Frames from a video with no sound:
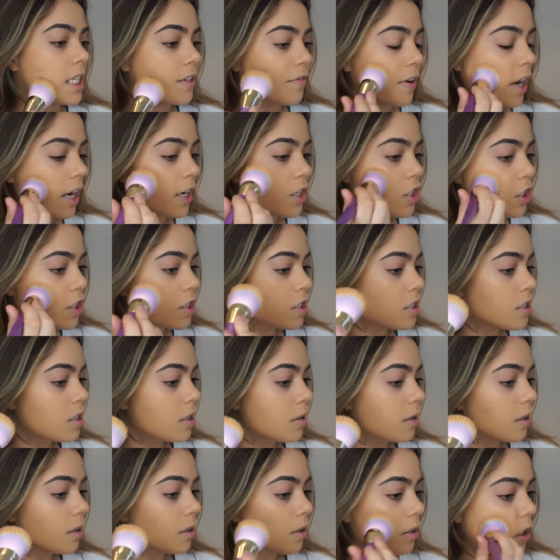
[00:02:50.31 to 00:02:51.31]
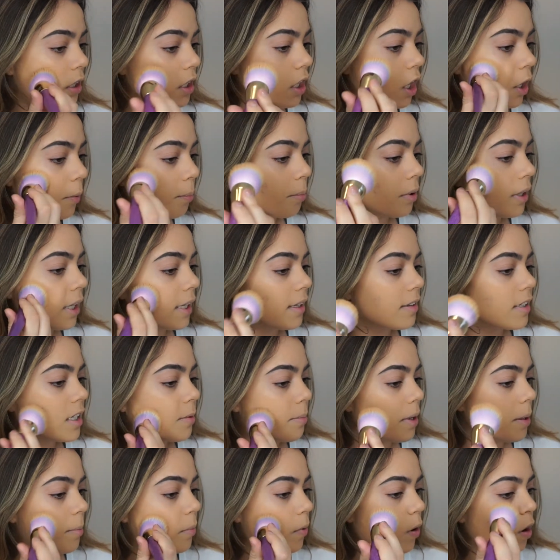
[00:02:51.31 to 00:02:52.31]
If I just, you know, placed a
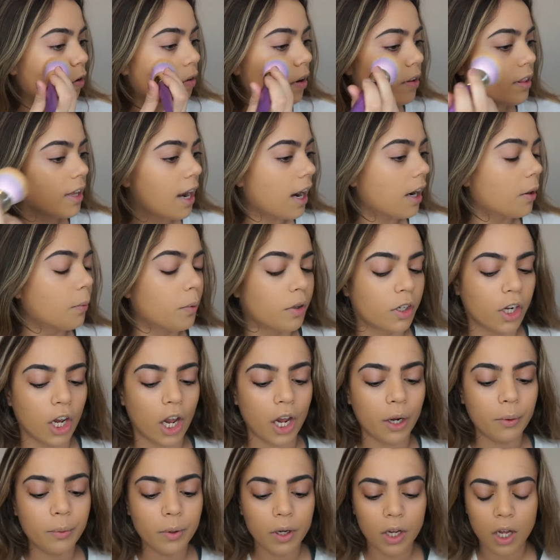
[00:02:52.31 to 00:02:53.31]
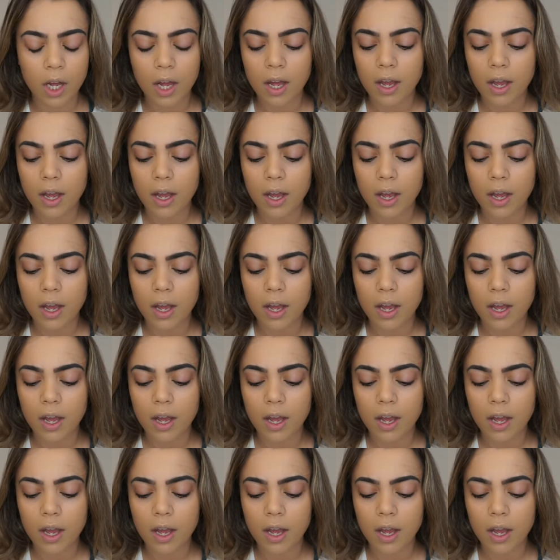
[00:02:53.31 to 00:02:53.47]
bit more on there, it would go.